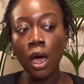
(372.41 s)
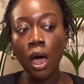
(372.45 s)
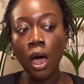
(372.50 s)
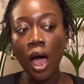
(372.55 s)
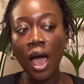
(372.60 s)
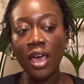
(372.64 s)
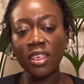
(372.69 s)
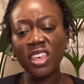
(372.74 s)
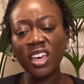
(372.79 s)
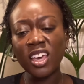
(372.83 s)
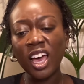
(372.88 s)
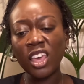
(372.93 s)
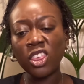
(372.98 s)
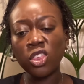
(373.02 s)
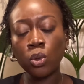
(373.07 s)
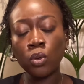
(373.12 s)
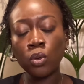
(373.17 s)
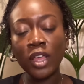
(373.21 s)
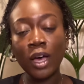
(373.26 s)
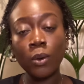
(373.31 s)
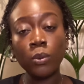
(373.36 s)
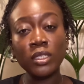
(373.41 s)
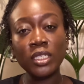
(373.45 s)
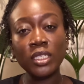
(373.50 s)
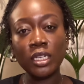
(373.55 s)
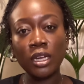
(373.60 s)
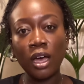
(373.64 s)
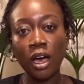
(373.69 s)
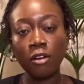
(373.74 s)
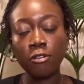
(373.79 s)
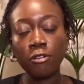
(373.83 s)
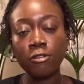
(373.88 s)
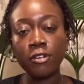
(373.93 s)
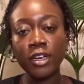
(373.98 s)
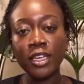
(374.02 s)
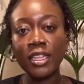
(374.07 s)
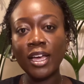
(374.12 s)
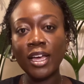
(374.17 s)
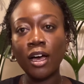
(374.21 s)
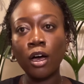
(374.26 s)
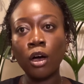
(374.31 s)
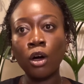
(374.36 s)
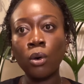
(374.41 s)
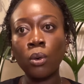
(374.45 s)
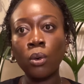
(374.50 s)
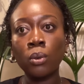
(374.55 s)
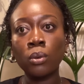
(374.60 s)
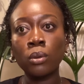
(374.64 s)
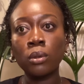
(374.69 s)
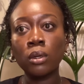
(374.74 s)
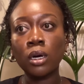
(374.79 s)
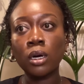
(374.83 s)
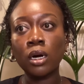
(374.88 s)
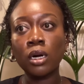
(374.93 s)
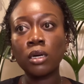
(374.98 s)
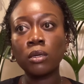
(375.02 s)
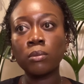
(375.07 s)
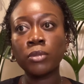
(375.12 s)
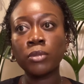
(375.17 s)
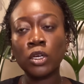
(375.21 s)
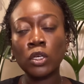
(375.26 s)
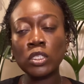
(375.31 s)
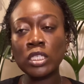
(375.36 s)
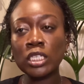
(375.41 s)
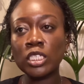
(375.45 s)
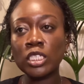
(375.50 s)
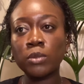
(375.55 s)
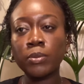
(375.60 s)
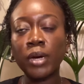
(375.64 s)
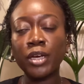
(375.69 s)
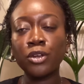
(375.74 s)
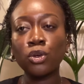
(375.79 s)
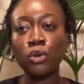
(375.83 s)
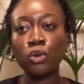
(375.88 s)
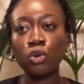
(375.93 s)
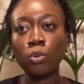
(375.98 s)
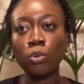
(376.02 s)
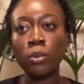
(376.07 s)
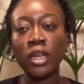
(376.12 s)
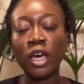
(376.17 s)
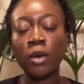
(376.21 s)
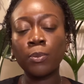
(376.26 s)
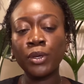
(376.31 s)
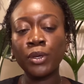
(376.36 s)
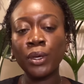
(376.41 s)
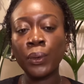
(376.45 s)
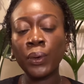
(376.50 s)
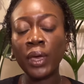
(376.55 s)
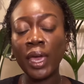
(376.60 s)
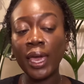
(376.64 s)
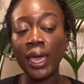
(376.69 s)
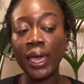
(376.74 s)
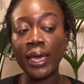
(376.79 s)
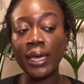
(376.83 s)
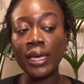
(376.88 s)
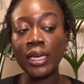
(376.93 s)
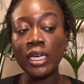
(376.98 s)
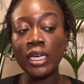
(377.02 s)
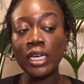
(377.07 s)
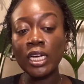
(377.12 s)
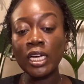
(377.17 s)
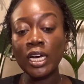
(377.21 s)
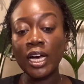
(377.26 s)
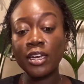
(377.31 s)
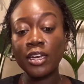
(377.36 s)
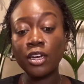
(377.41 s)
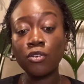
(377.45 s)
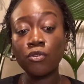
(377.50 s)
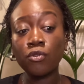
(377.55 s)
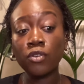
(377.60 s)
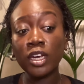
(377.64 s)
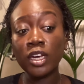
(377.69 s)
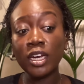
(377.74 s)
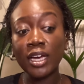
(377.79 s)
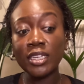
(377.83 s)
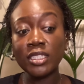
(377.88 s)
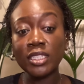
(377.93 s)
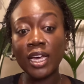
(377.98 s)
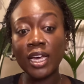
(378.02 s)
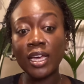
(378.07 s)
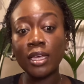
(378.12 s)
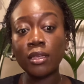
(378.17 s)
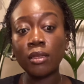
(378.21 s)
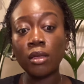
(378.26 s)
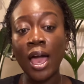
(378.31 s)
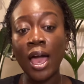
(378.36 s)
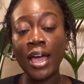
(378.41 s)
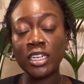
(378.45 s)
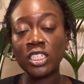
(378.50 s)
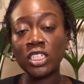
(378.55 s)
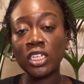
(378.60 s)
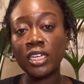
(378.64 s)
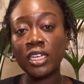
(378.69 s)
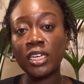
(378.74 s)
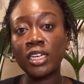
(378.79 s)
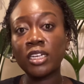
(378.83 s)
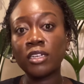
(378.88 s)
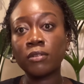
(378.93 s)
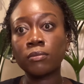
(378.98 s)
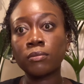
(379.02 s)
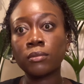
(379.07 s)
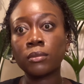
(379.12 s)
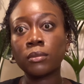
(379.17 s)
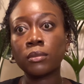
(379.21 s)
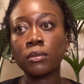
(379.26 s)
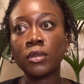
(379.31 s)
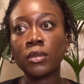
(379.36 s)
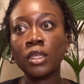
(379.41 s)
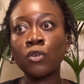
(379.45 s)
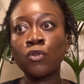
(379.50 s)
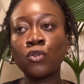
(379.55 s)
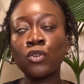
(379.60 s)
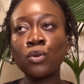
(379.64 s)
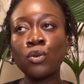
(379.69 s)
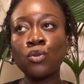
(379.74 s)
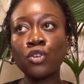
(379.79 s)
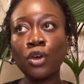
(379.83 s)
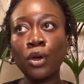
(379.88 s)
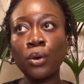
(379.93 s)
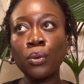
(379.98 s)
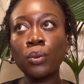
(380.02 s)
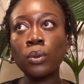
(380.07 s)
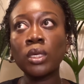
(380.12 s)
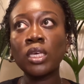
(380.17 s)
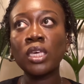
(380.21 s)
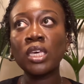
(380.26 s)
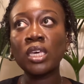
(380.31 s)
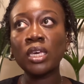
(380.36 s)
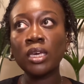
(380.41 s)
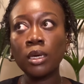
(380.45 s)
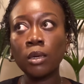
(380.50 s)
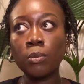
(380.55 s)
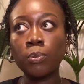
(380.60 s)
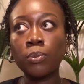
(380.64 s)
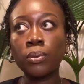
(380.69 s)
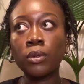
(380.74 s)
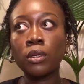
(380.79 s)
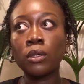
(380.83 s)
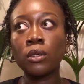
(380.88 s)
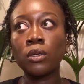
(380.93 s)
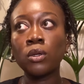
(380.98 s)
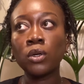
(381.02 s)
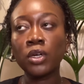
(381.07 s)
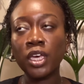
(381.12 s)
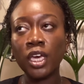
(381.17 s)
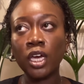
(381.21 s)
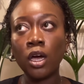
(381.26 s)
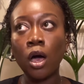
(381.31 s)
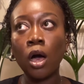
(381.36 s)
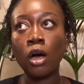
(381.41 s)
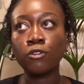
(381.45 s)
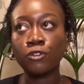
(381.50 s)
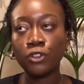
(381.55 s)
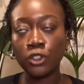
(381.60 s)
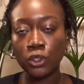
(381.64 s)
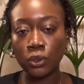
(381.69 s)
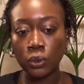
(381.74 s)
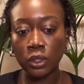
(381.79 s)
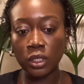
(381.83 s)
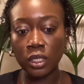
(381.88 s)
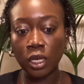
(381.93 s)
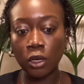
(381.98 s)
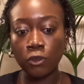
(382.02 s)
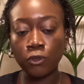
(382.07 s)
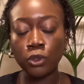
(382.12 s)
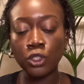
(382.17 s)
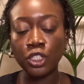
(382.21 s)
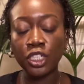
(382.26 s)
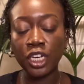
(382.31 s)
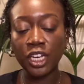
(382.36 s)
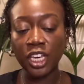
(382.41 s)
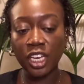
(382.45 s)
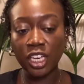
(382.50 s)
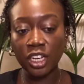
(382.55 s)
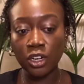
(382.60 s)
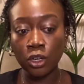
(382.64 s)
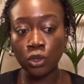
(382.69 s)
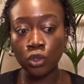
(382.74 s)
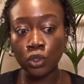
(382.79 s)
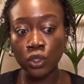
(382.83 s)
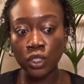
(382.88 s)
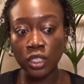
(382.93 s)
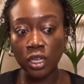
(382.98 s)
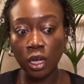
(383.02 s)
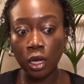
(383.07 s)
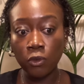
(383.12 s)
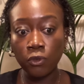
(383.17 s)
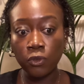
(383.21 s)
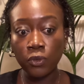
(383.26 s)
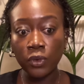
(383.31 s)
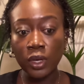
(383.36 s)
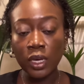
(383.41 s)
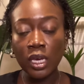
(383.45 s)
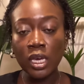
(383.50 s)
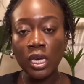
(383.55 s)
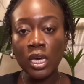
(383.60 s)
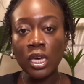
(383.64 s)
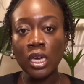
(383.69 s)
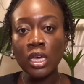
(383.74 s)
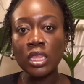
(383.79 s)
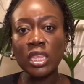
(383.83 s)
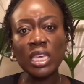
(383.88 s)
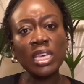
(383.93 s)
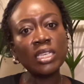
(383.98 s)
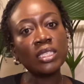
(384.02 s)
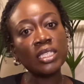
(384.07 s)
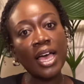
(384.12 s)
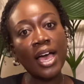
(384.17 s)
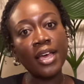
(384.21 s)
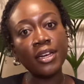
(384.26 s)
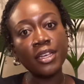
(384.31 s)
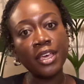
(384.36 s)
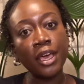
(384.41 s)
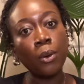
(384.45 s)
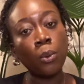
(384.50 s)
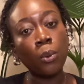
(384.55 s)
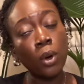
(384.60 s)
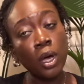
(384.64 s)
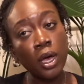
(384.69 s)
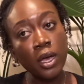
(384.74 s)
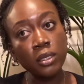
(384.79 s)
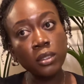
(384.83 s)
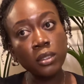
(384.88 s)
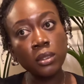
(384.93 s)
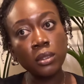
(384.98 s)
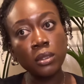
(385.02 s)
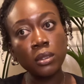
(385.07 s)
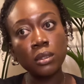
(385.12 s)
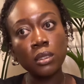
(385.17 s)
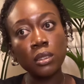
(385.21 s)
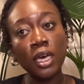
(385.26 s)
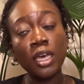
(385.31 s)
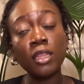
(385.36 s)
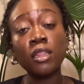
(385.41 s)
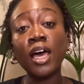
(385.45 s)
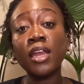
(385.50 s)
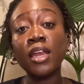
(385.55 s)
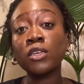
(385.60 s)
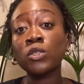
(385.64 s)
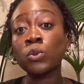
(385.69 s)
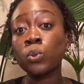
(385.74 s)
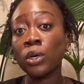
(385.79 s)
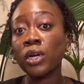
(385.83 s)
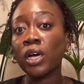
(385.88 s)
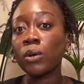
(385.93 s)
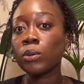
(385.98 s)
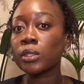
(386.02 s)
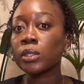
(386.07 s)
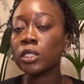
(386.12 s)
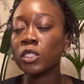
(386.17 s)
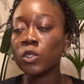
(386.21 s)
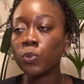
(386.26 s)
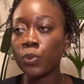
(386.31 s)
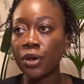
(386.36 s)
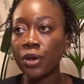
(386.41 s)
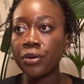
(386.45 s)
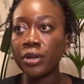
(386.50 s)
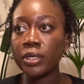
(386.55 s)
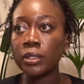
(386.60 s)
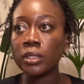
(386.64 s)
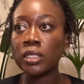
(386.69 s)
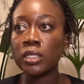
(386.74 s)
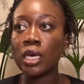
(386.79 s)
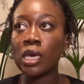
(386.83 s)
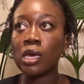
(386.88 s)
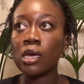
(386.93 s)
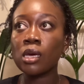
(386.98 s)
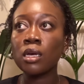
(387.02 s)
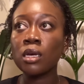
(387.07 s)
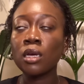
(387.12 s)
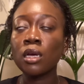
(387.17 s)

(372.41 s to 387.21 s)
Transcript: I think I thought that was enough and that, oh, because this is my new normal, I'll be okay. I didn't realize that actually, if you don't keep looking after yourself or checking in on yourself, things can get worse. And that is what I was experiencing.